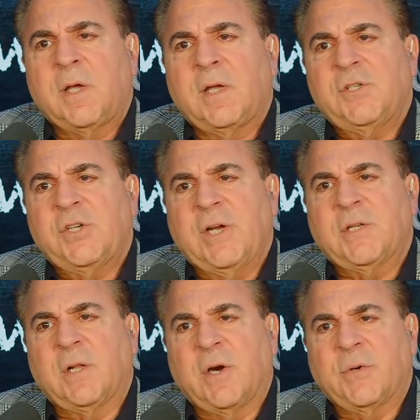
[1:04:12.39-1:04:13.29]
And
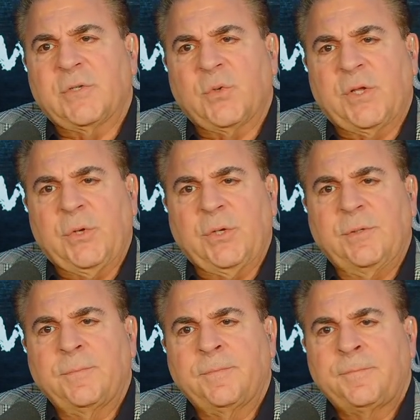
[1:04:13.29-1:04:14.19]
gentle iron is really good.
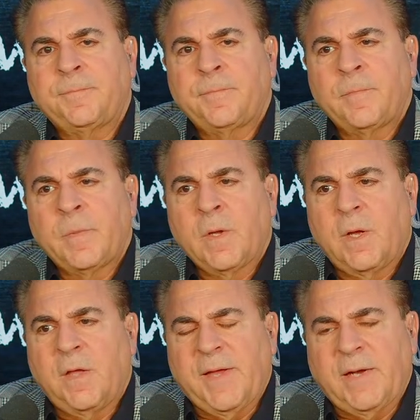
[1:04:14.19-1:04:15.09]

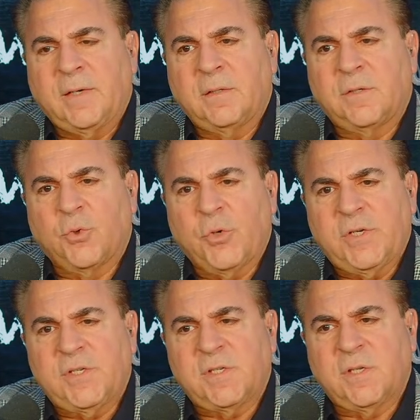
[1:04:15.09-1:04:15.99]
And that
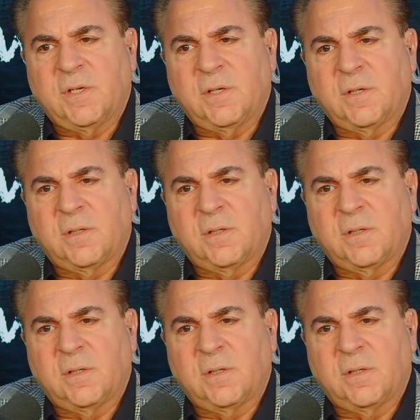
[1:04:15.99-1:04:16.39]
decreases the